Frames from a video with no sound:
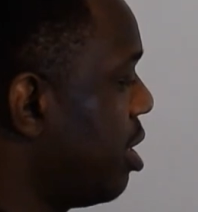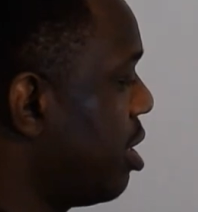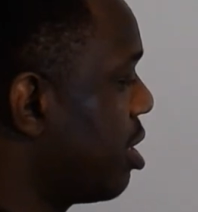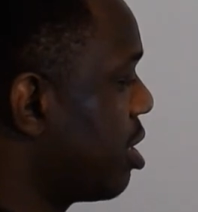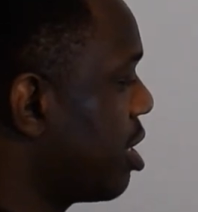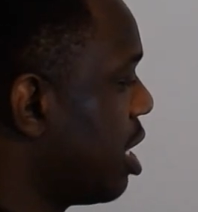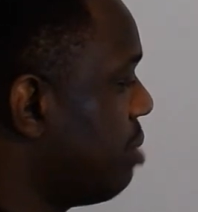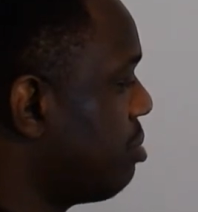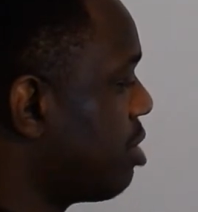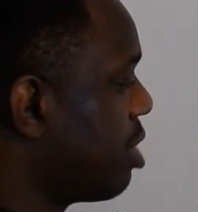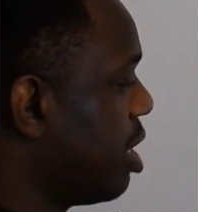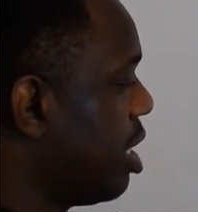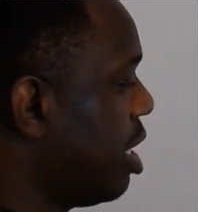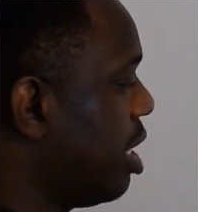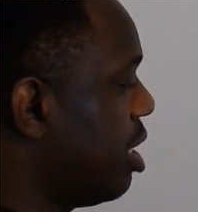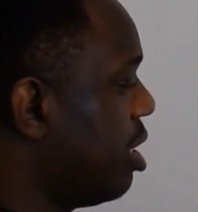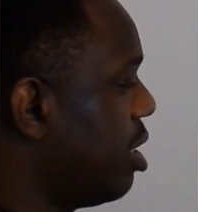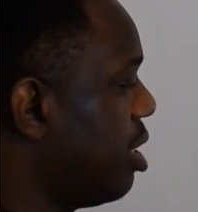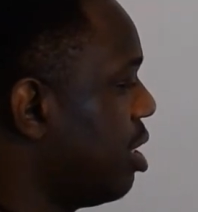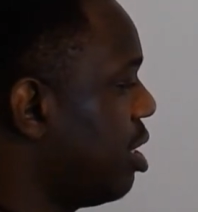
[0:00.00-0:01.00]
times
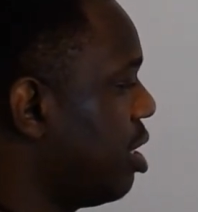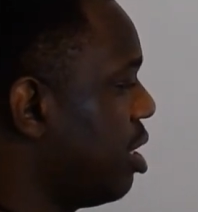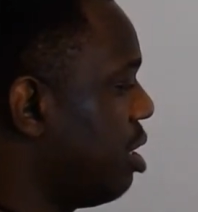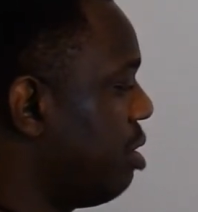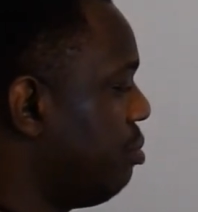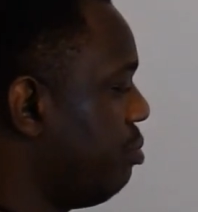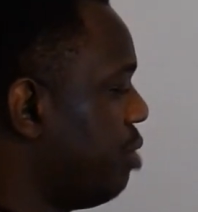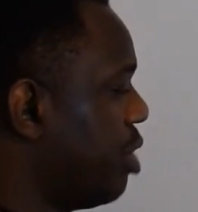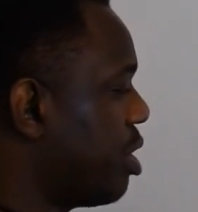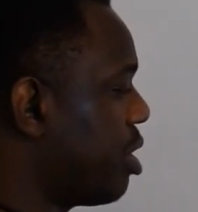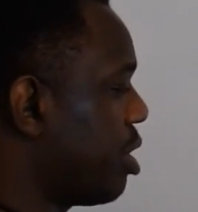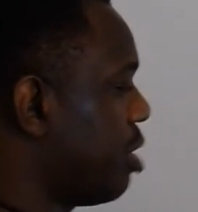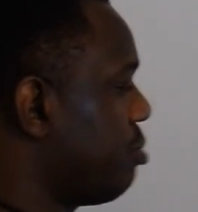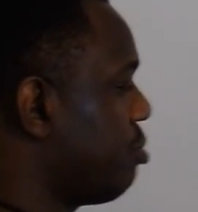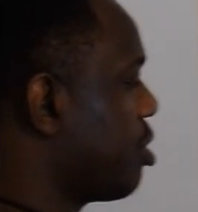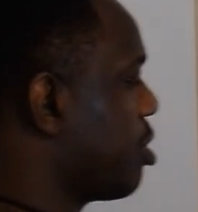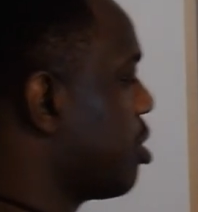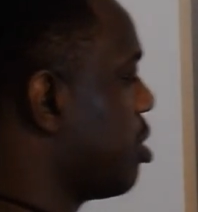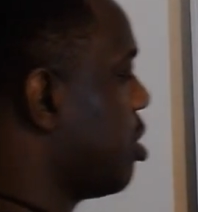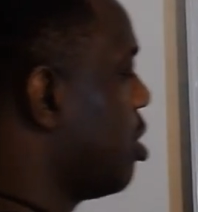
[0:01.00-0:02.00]
a
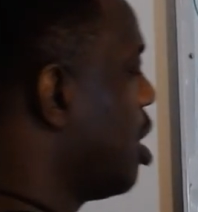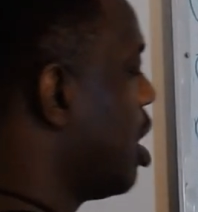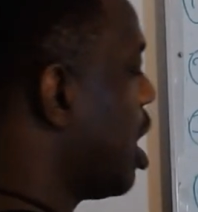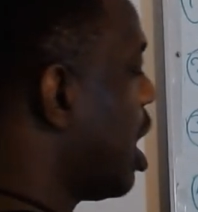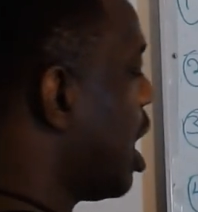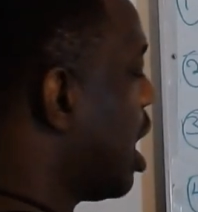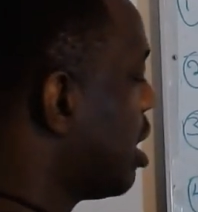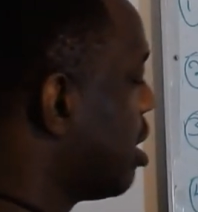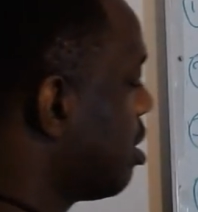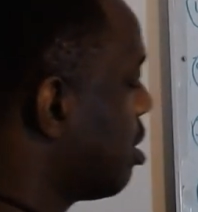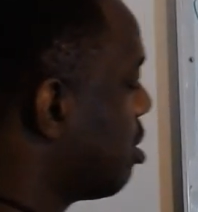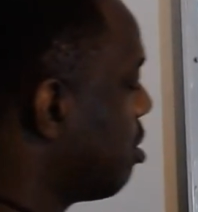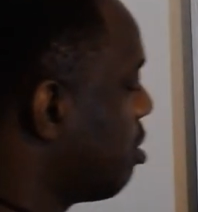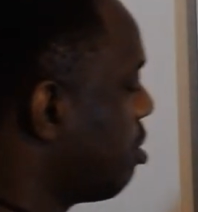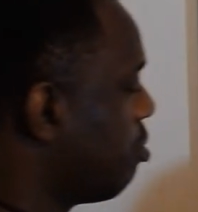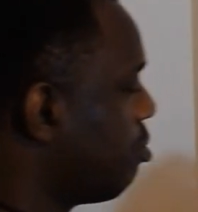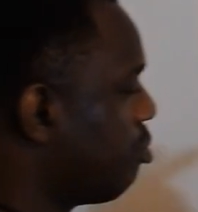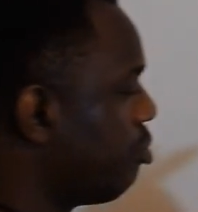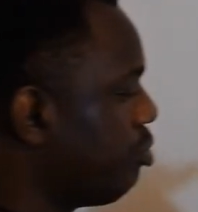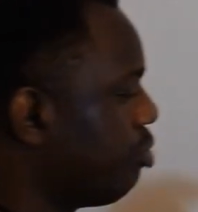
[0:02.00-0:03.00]
becomes, and
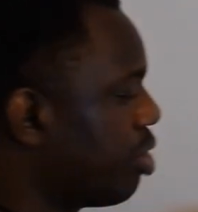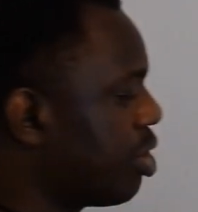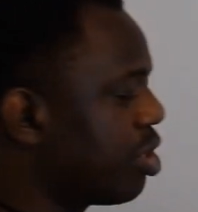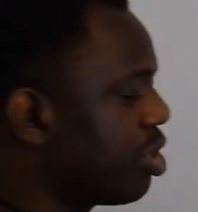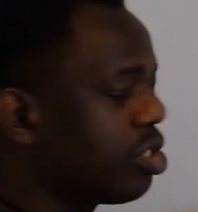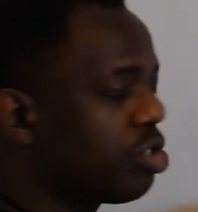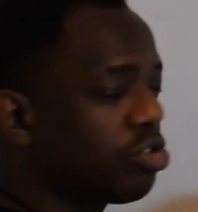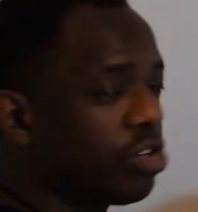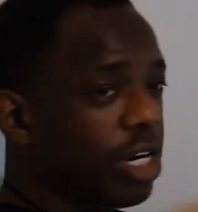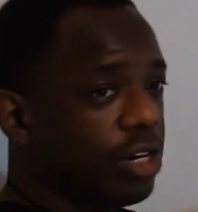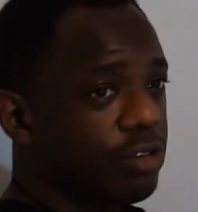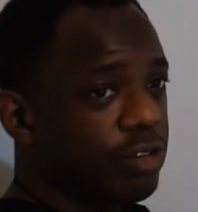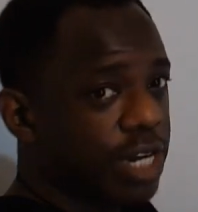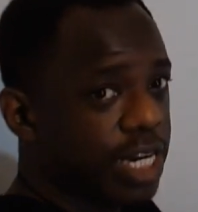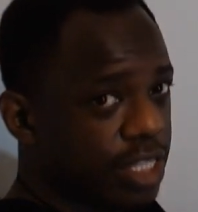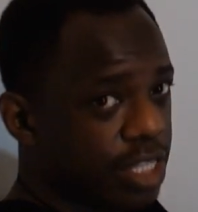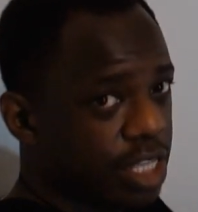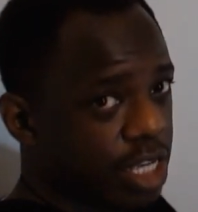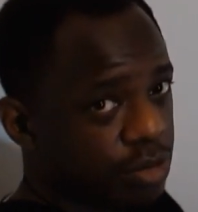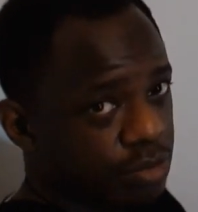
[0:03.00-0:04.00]
we're going to try and
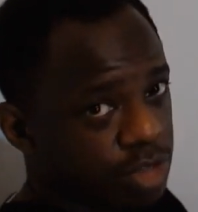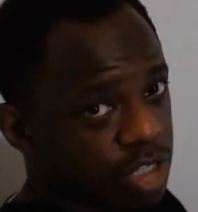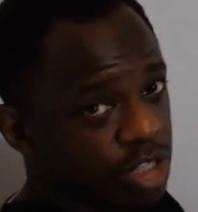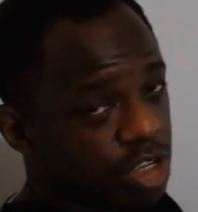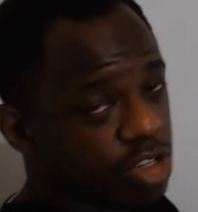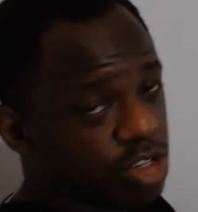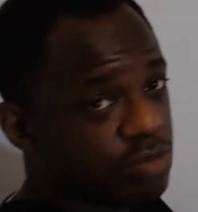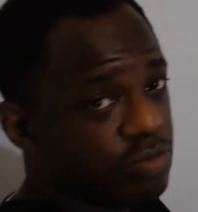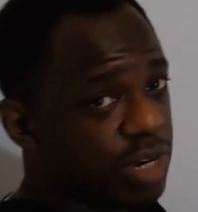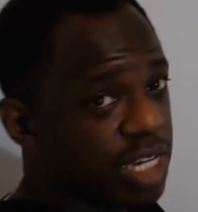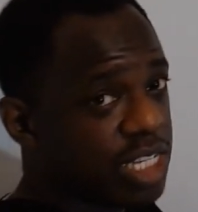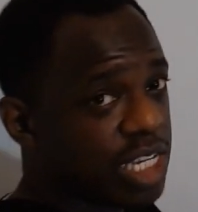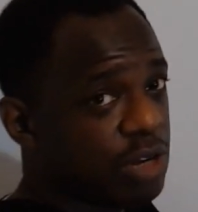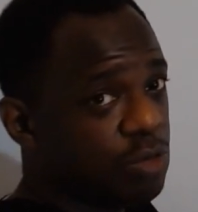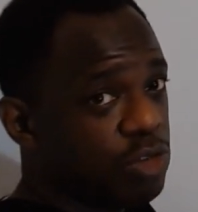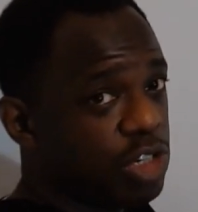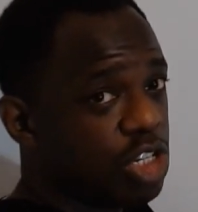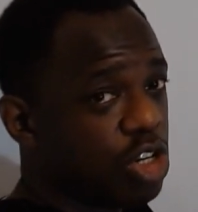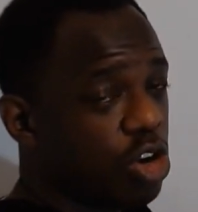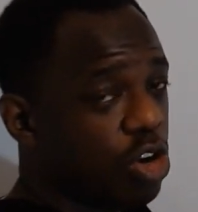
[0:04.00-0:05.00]
write them. It doesn't matter
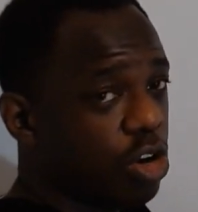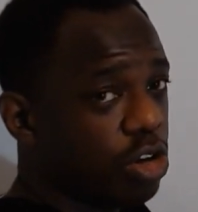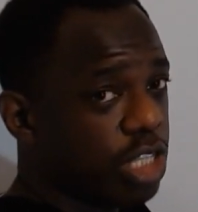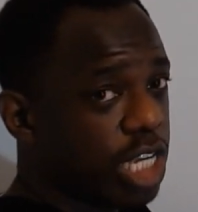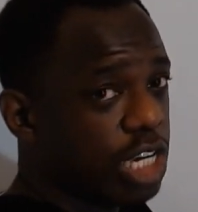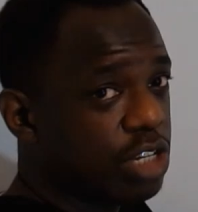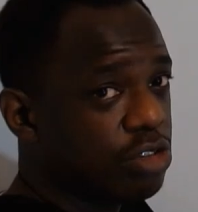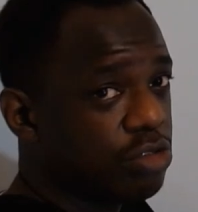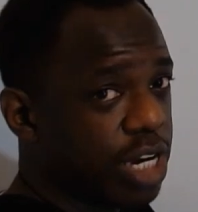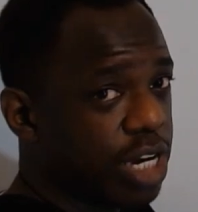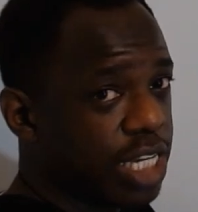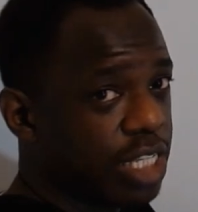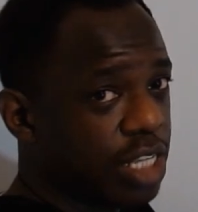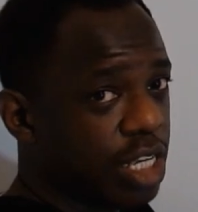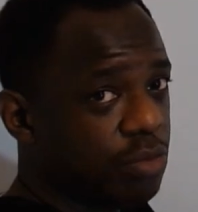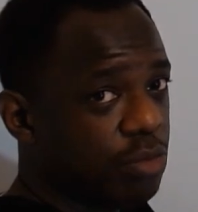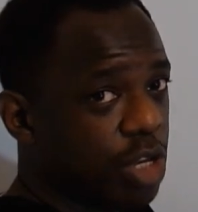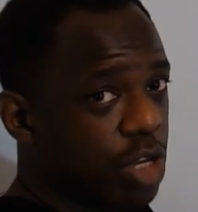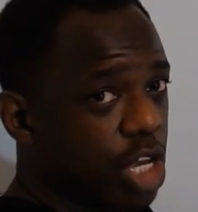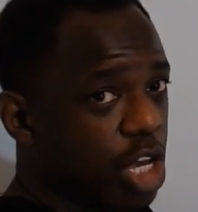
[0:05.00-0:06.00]
which order you write
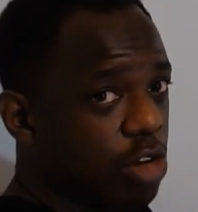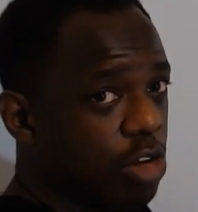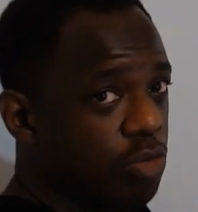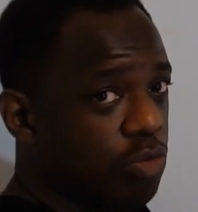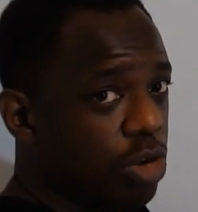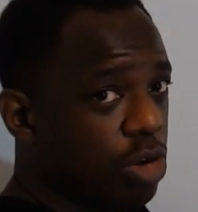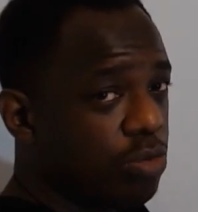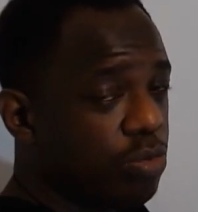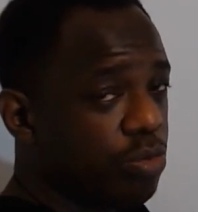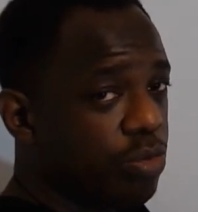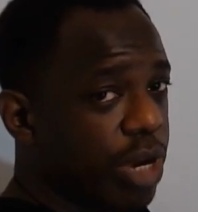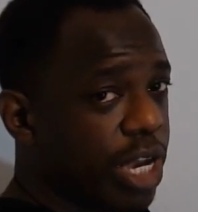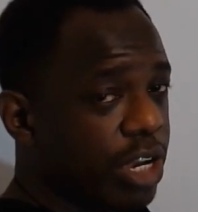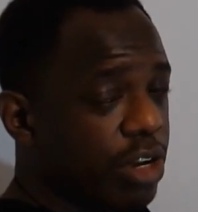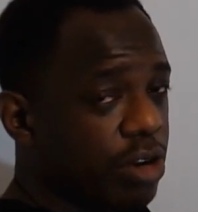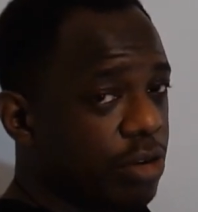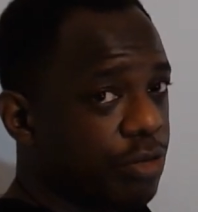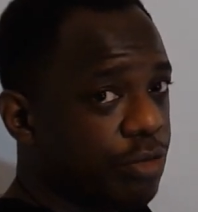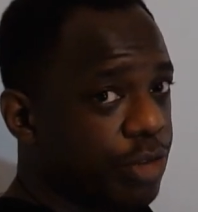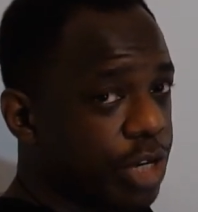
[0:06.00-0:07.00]
them, but by
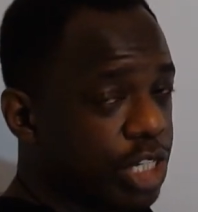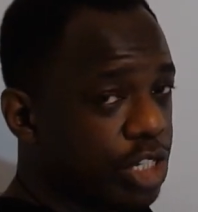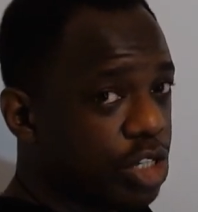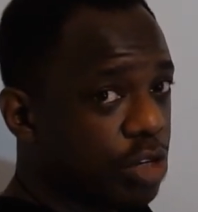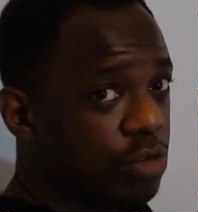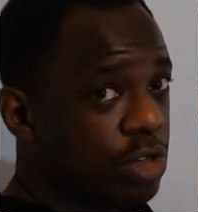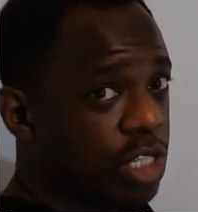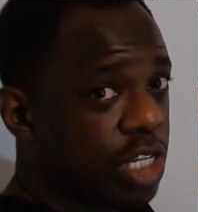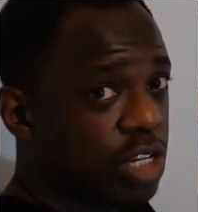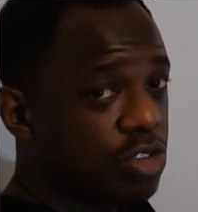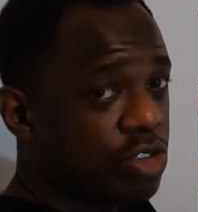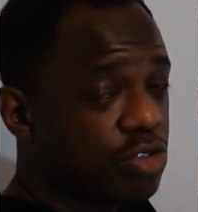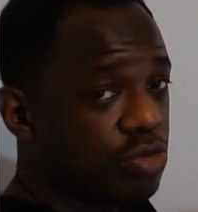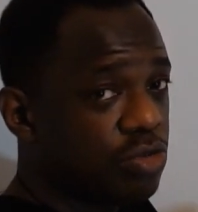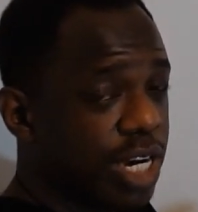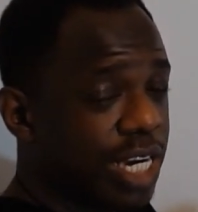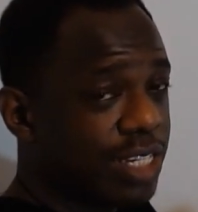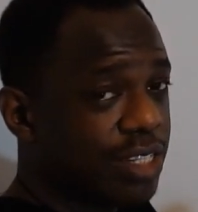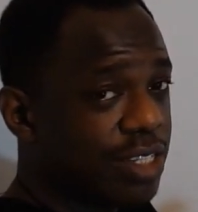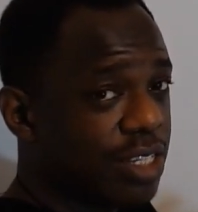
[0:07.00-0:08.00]
convention we tend to
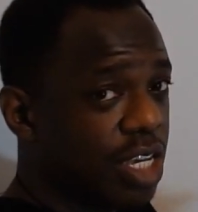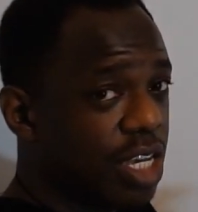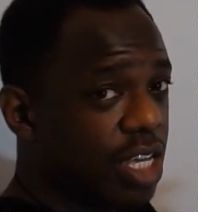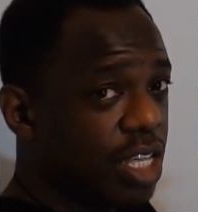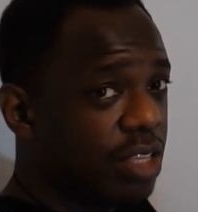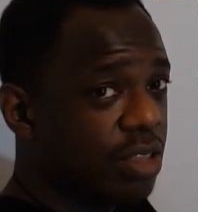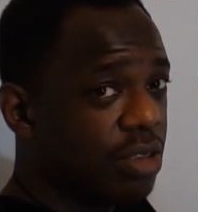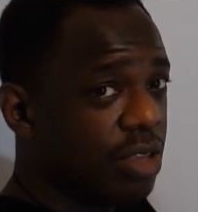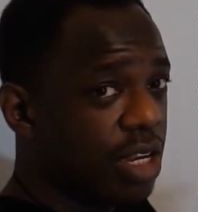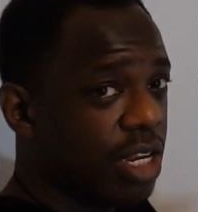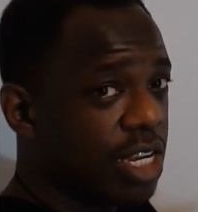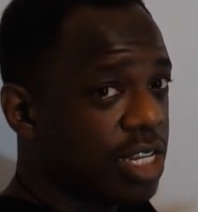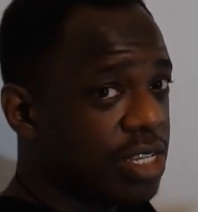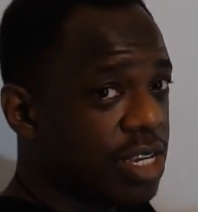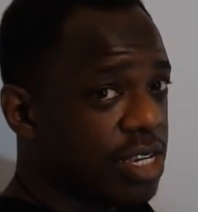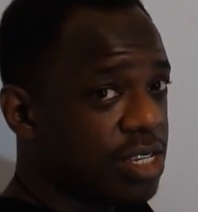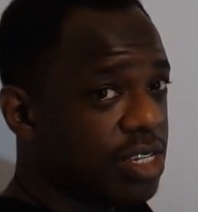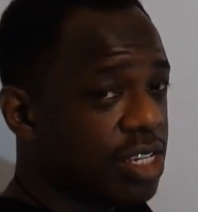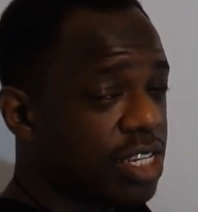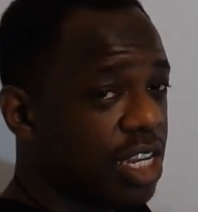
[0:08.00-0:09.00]
write the
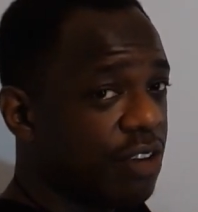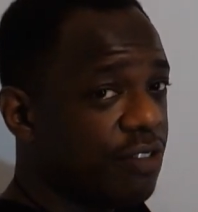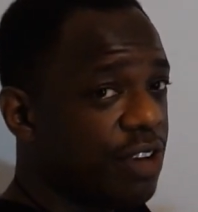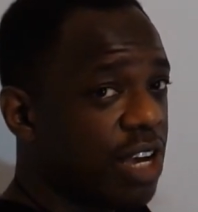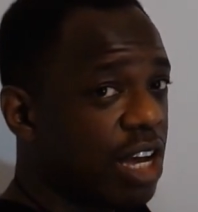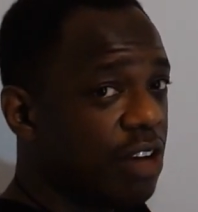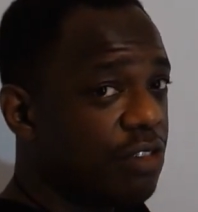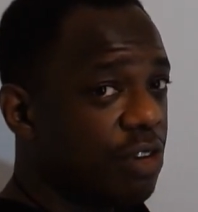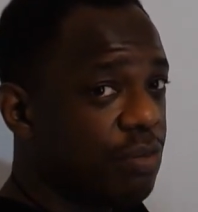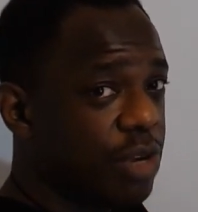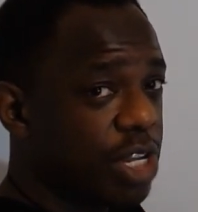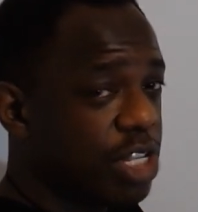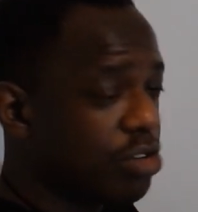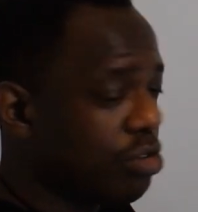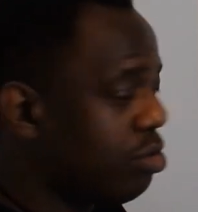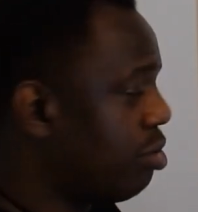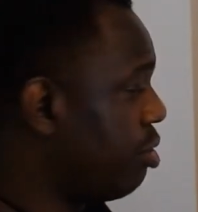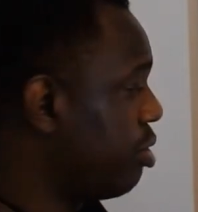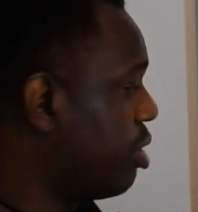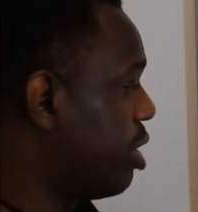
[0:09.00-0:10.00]
letters in the
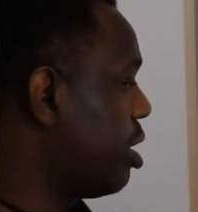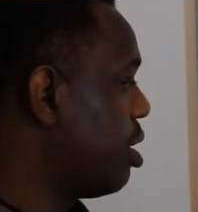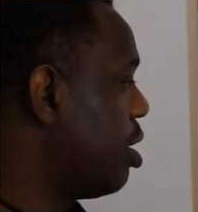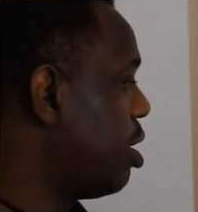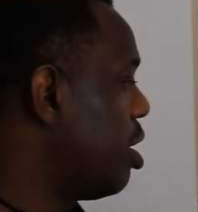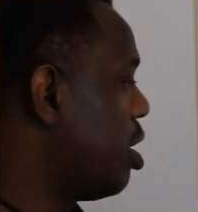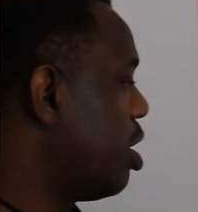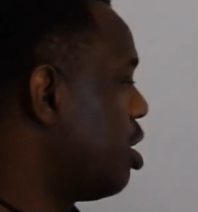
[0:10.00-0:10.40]
alphabetical order.